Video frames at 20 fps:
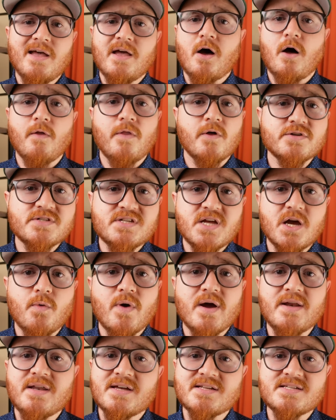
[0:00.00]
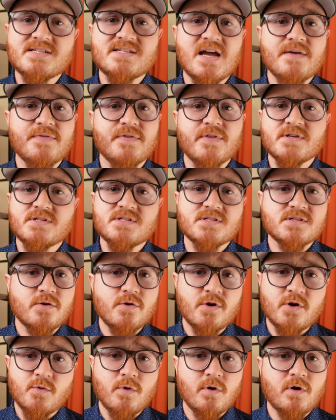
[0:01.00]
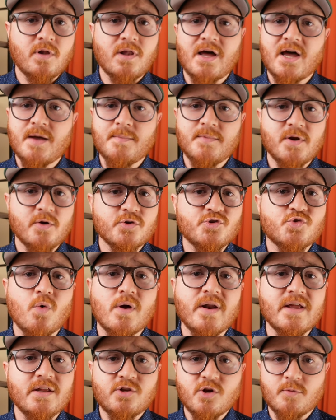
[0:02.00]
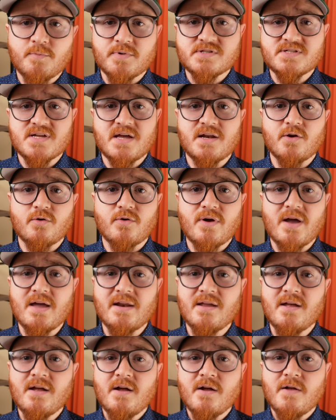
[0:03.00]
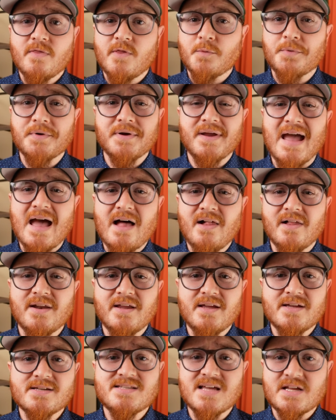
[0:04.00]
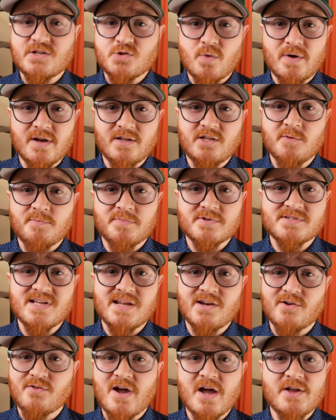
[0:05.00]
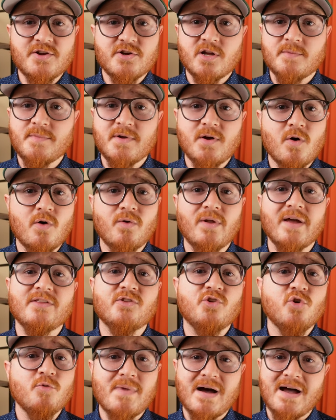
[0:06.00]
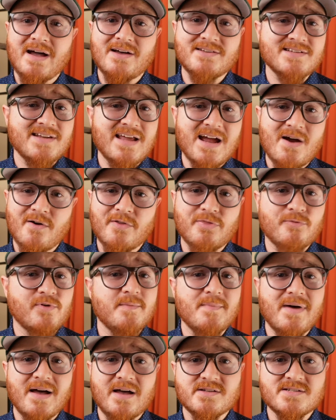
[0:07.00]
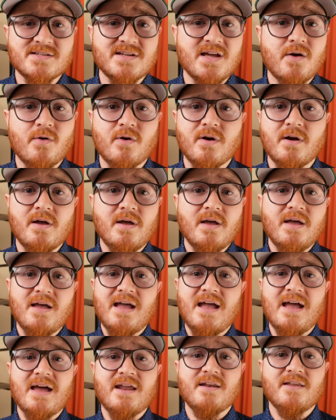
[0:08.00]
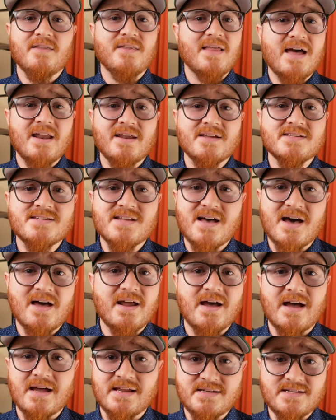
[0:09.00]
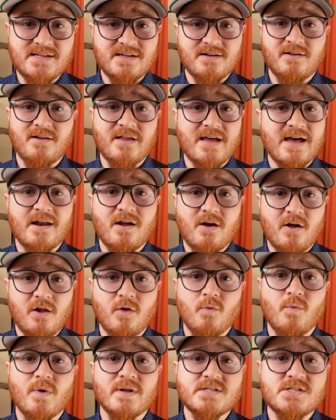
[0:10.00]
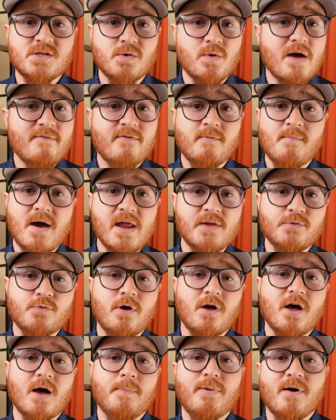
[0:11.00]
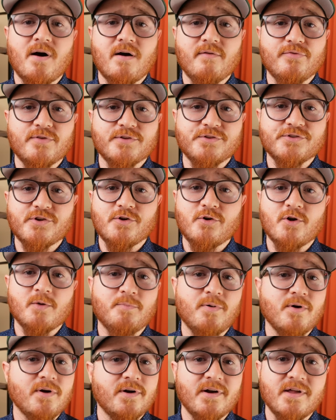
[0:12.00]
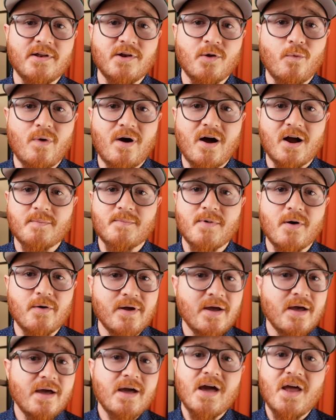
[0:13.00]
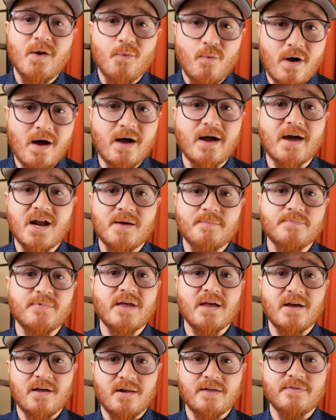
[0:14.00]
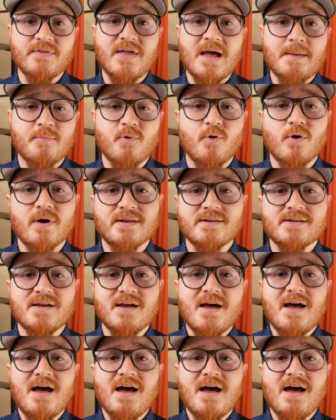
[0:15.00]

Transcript: although Segway does state this scooter will climb, you know, 22% grade, the reality is that 22% grade, you're gonna be going like 2 miles an hour, 3 miles an hour, and that is not ideal at all whatsoever. Might as well hop off the scooter, put it into walk mode, and walk it up the hill at that point.